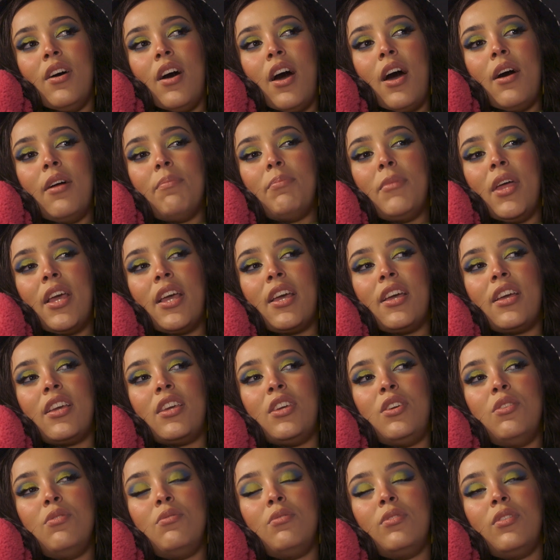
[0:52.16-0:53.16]
like a
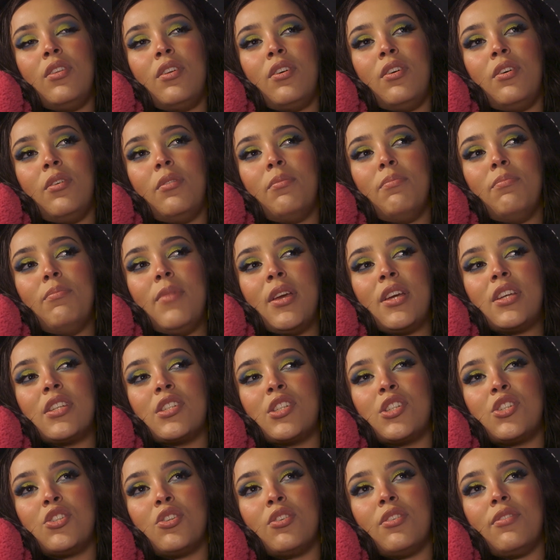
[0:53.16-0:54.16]
cute little
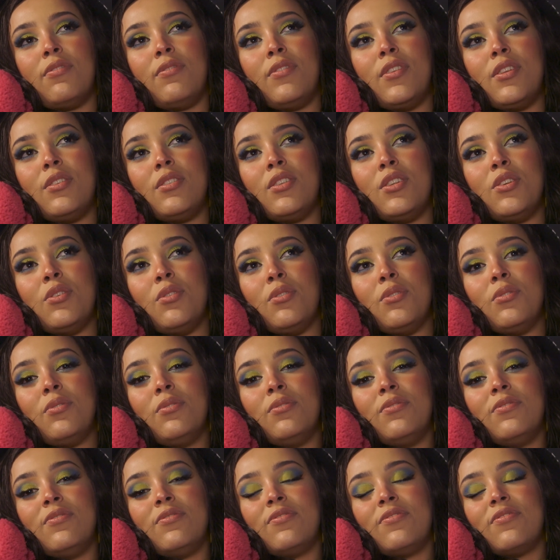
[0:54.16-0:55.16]
mixture of the
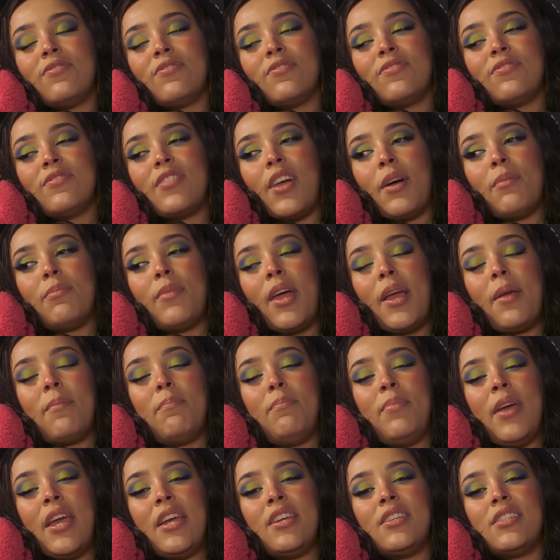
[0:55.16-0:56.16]
two. I'm
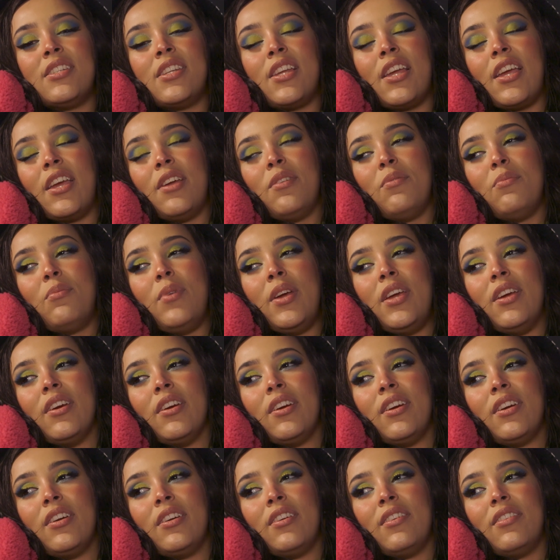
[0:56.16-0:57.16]
like basic and
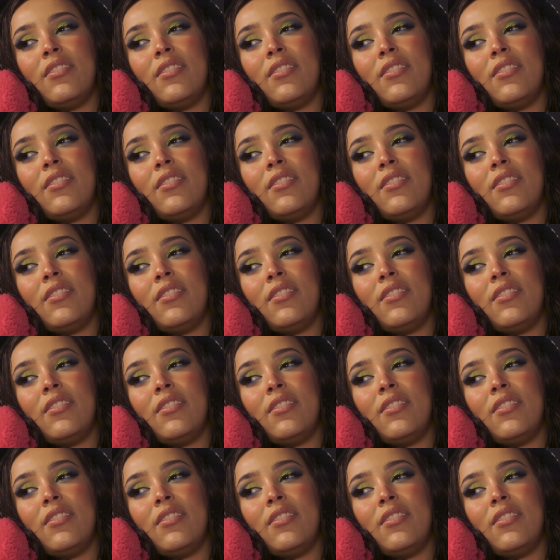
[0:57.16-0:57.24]
weird.